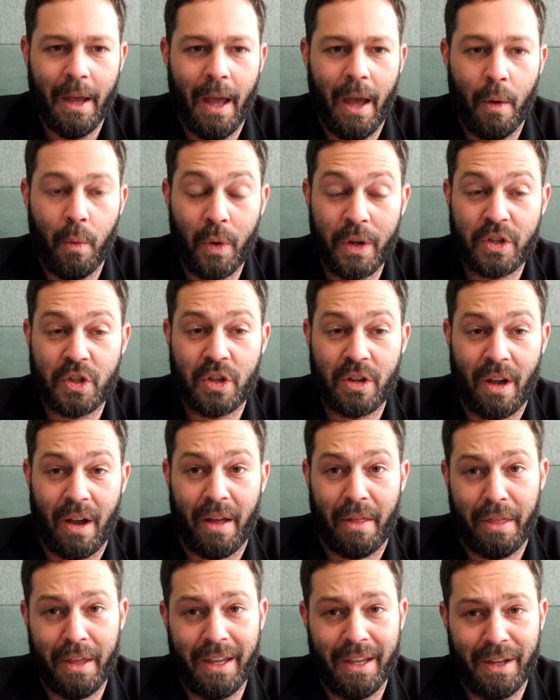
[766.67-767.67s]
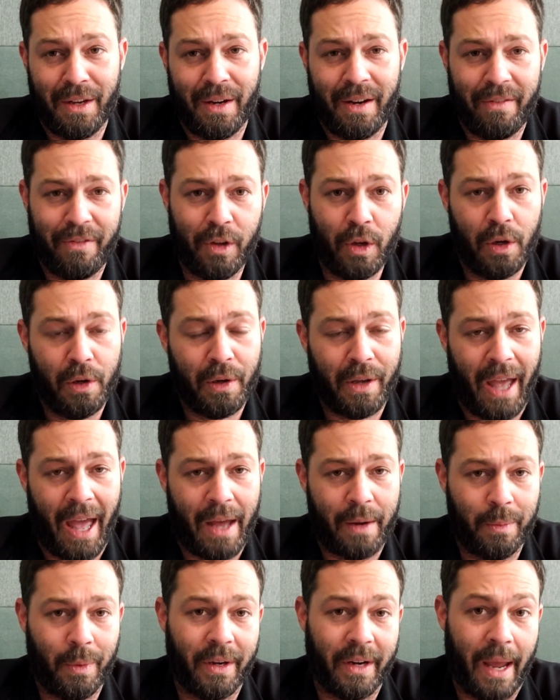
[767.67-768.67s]
which I think, if you look
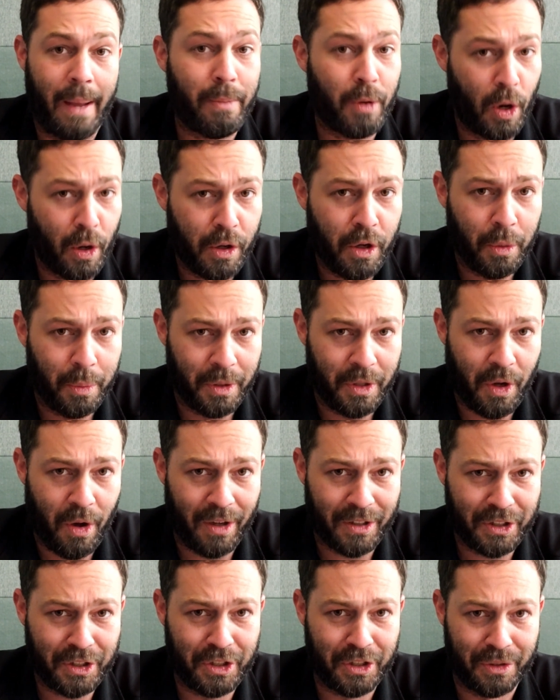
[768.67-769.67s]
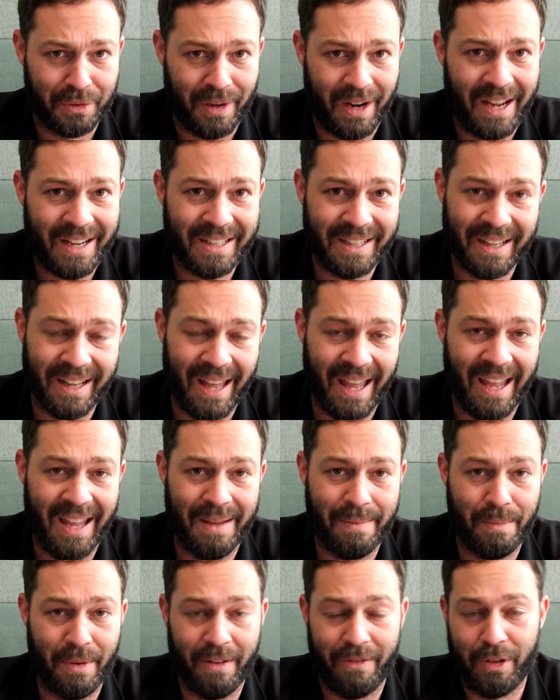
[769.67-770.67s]
at what a broker would cost you, right?
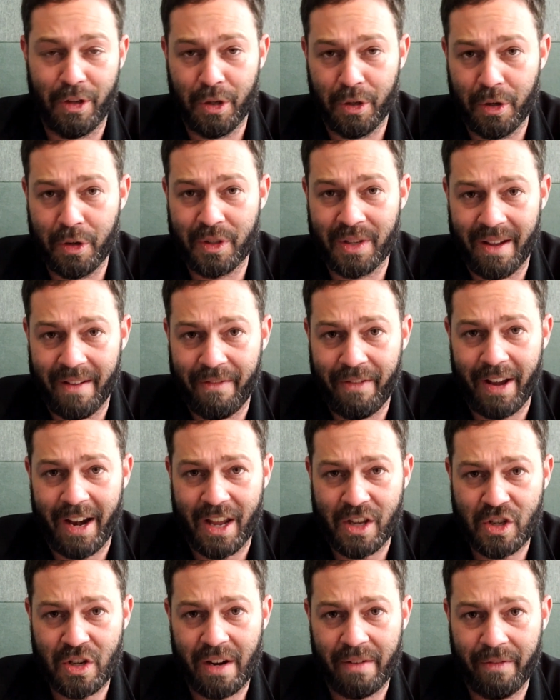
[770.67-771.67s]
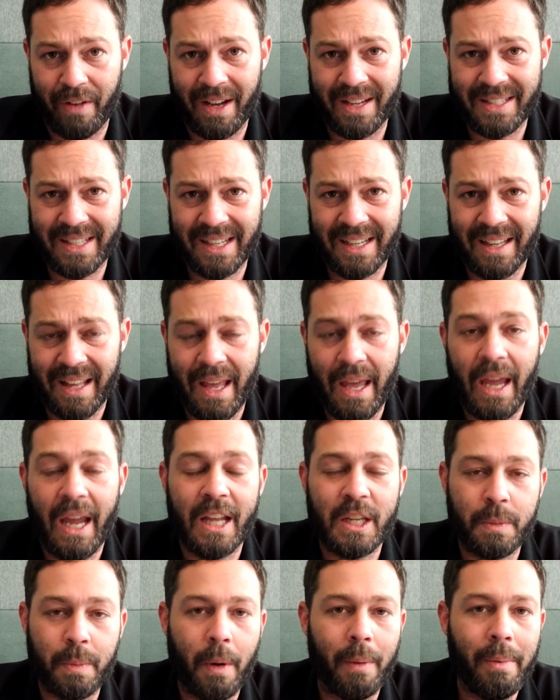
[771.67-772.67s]
If you're using a financial advisor,
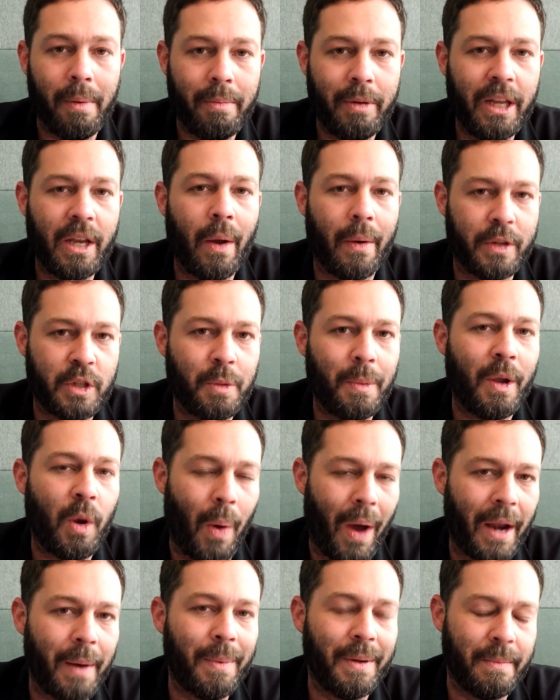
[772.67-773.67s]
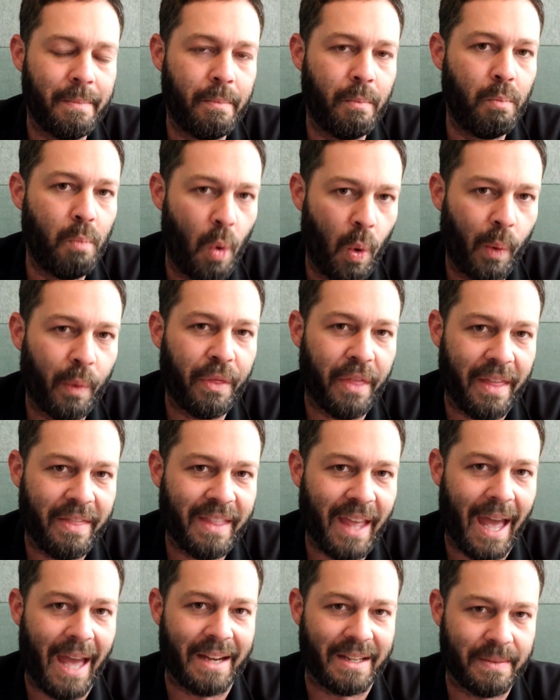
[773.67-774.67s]
it's probably going to be quite a bit more than
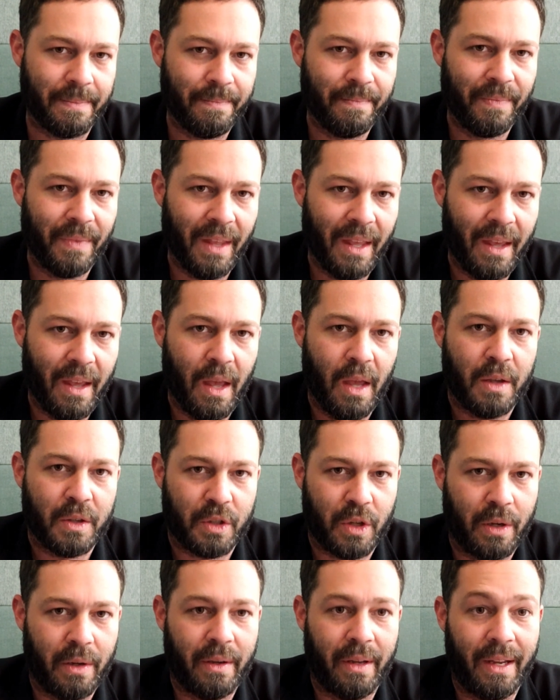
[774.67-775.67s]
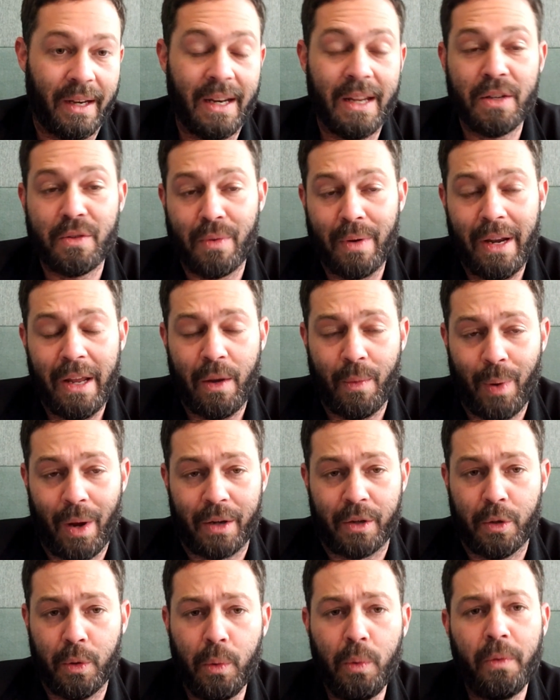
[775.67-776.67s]
that. So it is really
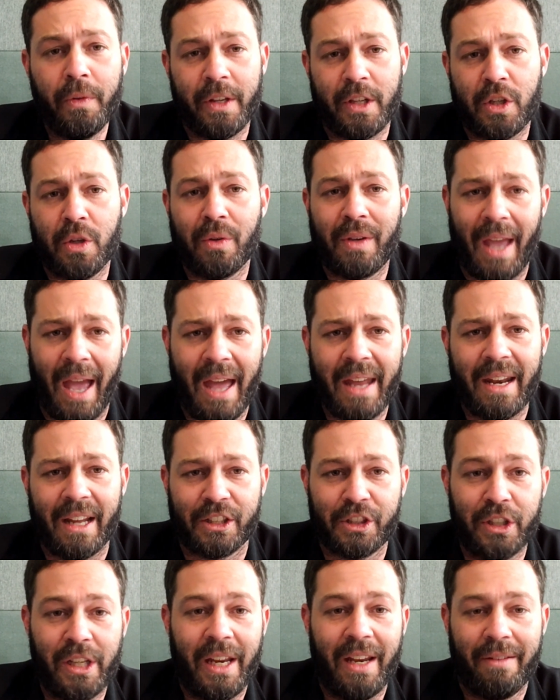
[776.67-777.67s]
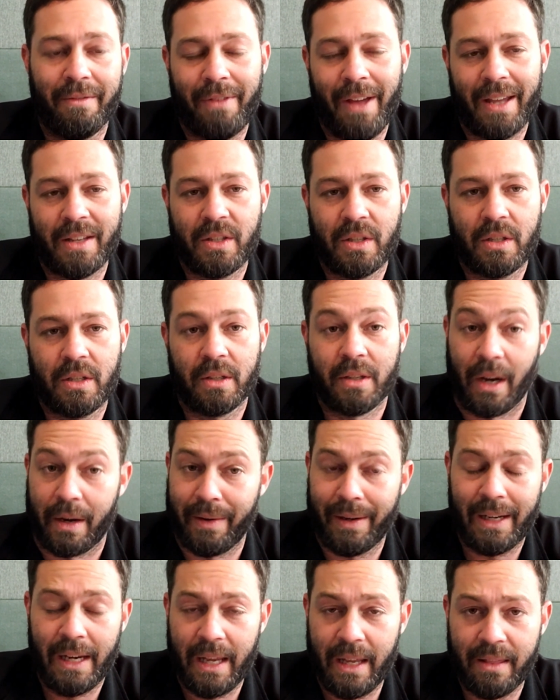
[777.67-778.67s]
quite cool that you can actually invest
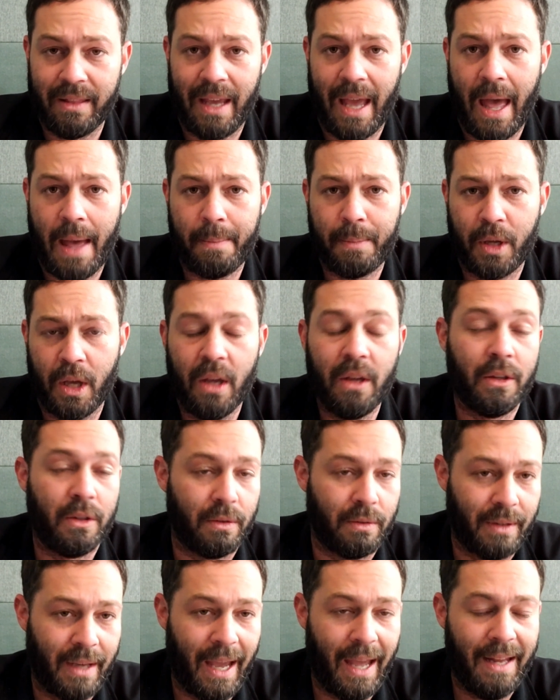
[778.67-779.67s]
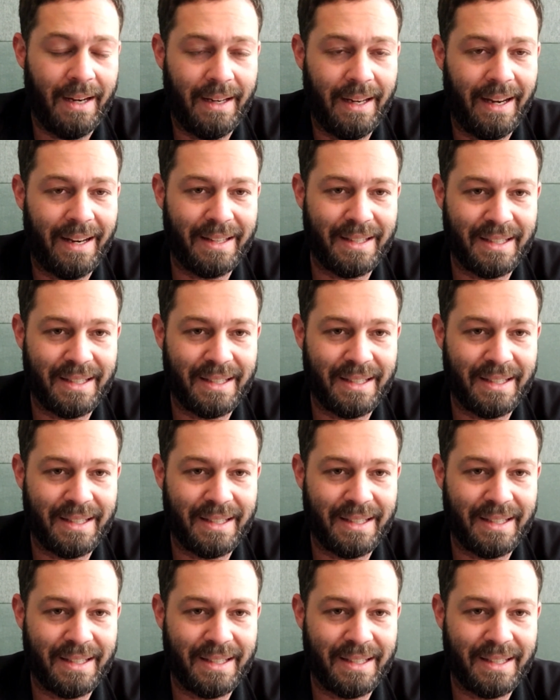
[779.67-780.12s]
directly in the app. You can let it